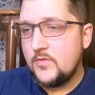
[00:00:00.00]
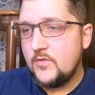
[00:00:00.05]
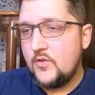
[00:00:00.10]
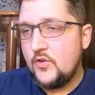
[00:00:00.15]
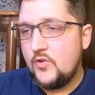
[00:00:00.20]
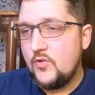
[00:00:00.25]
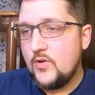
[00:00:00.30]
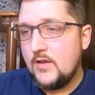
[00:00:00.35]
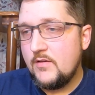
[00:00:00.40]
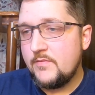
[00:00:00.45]

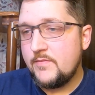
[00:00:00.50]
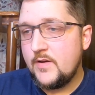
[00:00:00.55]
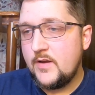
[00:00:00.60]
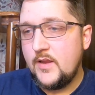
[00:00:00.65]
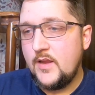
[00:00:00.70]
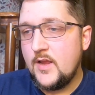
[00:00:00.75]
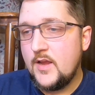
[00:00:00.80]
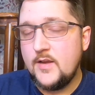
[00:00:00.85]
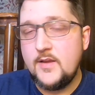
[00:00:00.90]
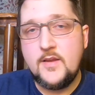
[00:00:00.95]
do you have
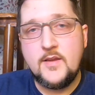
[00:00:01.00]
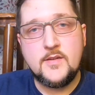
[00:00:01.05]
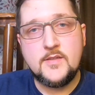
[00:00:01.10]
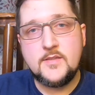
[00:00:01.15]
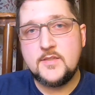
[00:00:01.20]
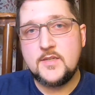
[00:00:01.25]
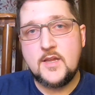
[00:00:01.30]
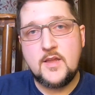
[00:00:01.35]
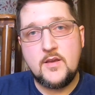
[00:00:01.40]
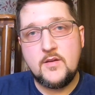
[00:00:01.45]
any
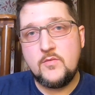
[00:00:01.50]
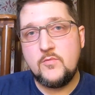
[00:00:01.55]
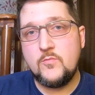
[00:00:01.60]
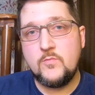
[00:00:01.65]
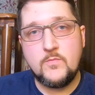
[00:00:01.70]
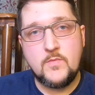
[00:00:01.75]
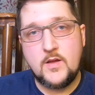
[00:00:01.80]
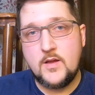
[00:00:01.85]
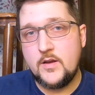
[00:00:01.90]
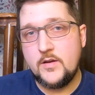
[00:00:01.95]
ideas
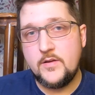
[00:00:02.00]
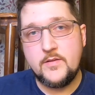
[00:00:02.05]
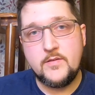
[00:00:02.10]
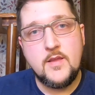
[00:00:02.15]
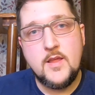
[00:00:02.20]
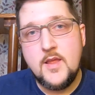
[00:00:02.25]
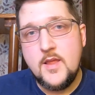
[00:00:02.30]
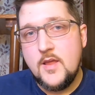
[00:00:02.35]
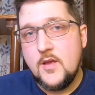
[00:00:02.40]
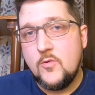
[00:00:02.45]

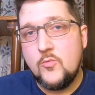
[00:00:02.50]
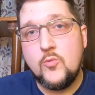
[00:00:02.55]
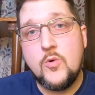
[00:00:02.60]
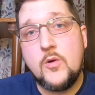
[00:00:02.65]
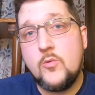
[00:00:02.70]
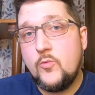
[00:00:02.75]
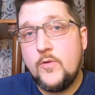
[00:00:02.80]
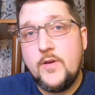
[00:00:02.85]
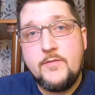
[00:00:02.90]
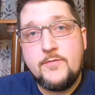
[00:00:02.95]
on
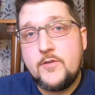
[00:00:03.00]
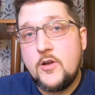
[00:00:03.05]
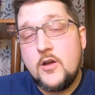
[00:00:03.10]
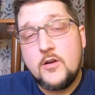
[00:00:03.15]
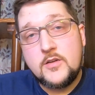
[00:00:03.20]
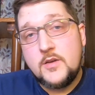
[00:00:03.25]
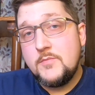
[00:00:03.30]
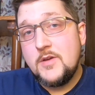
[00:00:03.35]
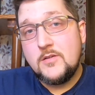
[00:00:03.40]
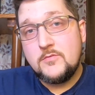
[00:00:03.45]
what we've
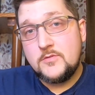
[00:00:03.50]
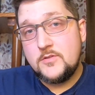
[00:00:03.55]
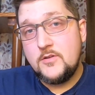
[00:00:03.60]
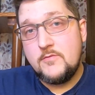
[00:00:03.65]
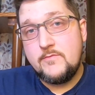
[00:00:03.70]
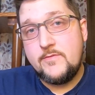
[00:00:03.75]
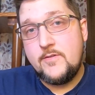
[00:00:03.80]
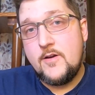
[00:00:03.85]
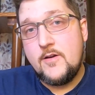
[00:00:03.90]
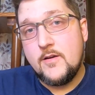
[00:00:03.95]
talked about
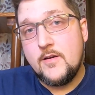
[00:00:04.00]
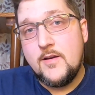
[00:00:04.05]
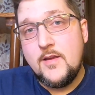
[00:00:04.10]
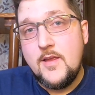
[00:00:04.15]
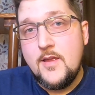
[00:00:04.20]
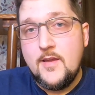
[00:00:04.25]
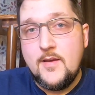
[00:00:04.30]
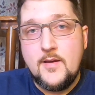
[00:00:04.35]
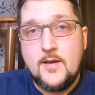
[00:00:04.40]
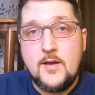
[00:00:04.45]
so far?
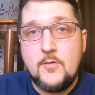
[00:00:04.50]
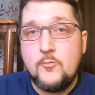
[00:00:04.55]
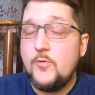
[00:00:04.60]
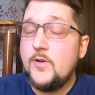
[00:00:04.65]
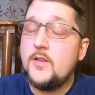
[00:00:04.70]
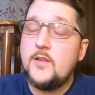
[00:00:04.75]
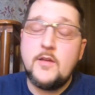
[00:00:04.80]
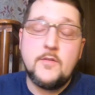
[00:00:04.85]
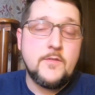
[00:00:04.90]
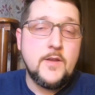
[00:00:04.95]

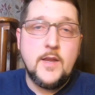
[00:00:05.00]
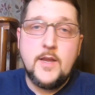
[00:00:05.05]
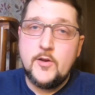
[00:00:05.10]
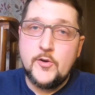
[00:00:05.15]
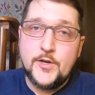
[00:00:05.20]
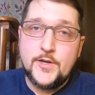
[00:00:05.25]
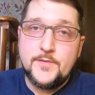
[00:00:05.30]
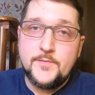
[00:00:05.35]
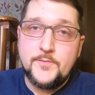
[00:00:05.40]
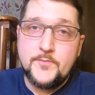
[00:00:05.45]
We'd love to
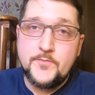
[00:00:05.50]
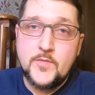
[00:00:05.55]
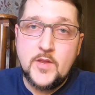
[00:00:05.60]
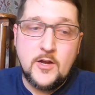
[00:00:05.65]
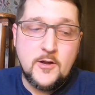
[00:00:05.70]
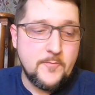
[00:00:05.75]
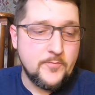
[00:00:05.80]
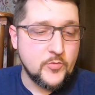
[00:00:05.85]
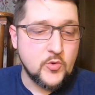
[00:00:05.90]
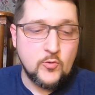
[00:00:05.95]
hear it.
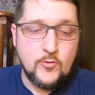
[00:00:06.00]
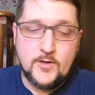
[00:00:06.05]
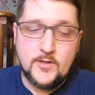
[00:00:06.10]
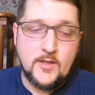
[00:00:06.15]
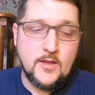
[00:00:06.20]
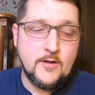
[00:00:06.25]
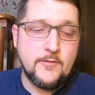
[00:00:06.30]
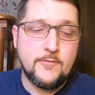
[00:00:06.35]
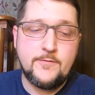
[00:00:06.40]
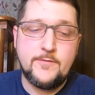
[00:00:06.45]

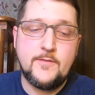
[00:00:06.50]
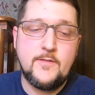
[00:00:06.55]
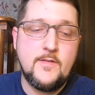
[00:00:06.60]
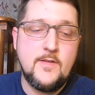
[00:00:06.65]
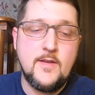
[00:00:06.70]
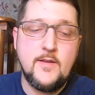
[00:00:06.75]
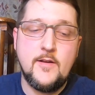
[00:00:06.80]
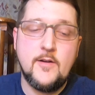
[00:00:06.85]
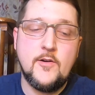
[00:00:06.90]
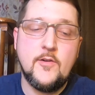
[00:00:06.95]
We'd love,
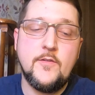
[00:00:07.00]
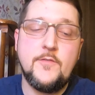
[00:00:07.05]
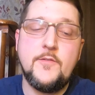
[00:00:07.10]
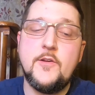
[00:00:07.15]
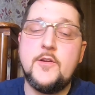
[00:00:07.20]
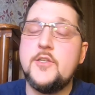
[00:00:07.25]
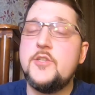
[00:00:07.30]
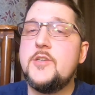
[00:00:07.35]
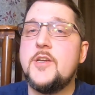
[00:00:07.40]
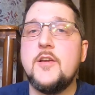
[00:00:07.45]
you know, if
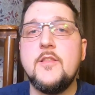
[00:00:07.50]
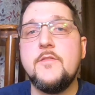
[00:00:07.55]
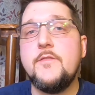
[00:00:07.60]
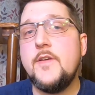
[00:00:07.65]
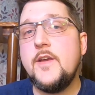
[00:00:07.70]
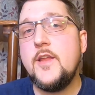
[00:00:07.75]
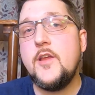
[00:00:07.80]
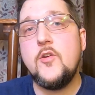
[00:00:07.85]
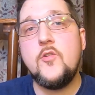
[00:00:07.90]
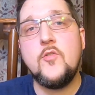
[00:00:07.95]
you could share the
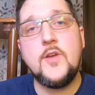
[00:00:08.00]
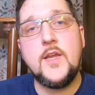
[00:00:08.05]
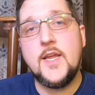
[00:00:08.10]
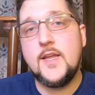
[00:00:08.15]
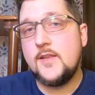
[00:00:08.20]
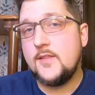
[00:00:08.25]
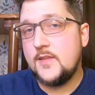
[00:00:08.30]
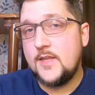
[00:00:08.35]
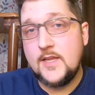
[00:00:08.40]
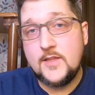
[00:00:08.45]
video,
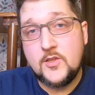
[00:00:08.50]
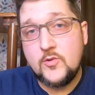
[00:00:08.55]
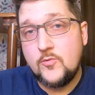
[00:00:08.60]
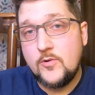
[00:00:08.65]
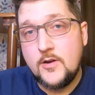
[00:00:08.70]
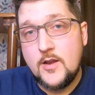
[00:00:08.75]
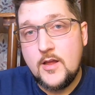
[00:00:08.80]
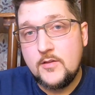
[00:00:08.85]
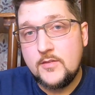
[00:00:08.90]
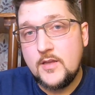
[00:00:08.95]
get the
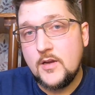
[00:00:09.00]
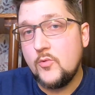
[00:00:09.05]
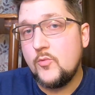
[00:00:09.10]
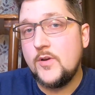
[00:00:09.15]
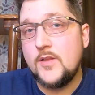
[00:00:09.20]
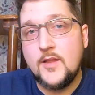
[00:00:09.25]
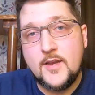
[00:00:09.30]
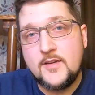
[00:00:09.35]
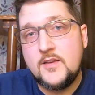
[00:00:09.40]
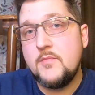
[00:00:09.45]
word out there.
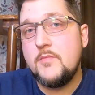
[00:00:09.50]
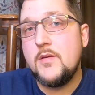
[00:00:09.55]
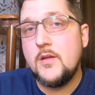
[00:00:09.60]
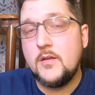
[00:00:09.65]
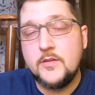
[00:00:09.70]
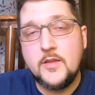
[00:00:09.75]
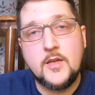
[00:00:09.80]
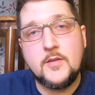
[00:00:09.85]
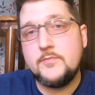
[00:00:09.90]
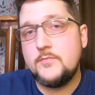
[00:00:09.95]
We'd like to
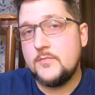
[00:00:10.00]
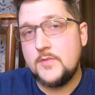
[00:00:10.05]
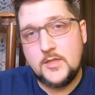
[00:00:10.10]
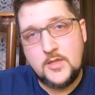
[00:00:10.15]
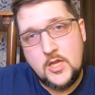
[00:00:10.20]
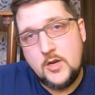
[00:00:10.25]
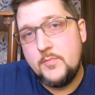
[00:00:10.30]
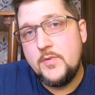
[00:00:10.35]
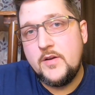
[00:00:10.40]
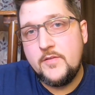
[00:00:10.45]
build up a
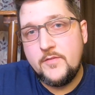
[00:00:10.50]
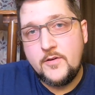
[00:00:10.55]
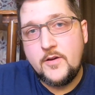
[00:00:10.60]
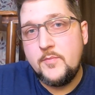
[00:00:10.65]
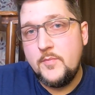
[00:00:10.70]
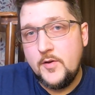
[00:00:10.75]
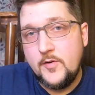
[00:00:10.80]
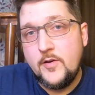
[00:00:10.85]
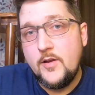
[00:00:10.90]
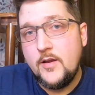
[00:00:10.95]
little bit of a
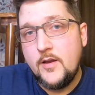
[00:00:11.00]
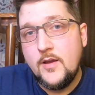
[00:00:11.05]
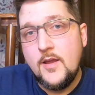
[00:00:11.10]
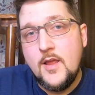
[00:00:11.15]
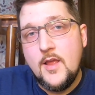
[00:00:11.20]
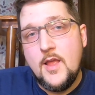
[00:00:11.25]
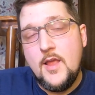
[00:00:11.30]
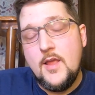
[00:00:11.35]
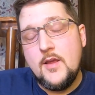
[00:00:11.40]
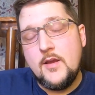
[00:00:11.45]
community.
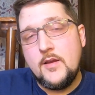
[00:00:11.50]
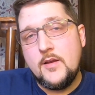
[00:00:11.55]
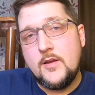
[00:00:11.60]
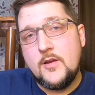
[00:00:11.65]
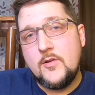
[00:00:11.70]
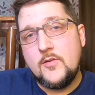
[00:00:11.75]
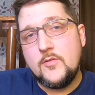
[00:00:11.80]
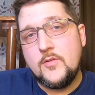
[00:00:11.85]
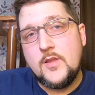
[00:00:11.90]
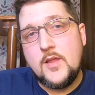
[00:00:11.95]
You
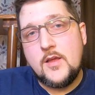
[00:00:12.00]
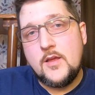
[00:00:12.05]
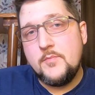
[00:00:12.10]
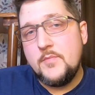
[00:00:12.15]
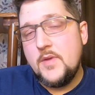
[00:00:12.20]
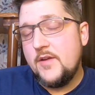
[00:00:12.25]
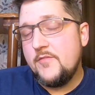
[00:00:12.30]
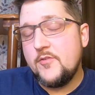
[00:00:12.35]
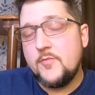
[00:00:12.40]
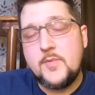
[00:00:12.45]
know,
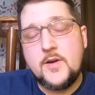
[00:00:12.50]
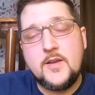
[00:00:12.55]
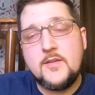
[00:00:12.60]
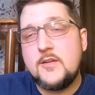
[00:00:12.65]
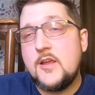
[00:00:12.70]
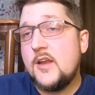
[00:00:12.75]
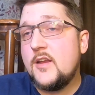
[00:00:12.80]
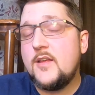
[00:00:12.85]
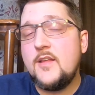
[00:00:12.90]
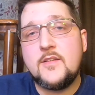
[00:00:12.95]

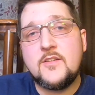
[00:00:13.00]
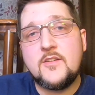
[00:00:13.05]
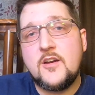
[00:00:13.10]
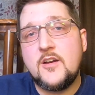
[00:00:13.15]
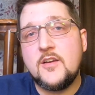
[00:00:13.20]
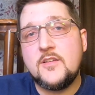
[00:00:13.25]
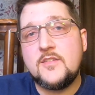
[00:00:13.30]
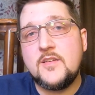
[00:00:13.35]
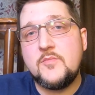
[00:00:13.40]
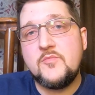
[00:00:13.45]
everybody's got to get
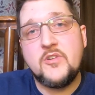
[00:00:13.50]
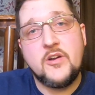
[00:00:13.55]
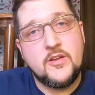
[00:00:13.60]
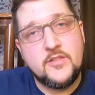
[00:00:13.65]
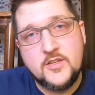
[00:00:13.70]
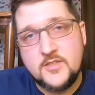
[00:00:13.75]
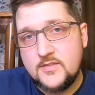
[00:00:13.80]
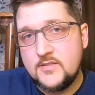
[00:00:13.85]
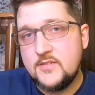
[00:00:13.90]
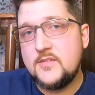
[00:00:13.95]
started somewhere,
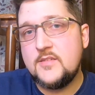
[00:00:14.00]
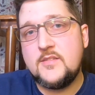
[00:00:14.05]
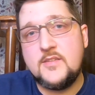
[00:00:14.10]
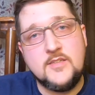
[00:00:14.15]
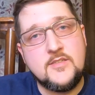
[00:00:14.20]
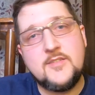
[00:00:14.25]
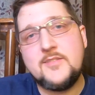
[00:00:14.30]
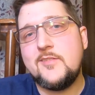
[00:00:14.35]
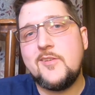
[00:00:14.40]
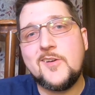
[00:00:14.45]
and this
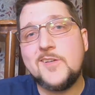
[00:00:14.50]
is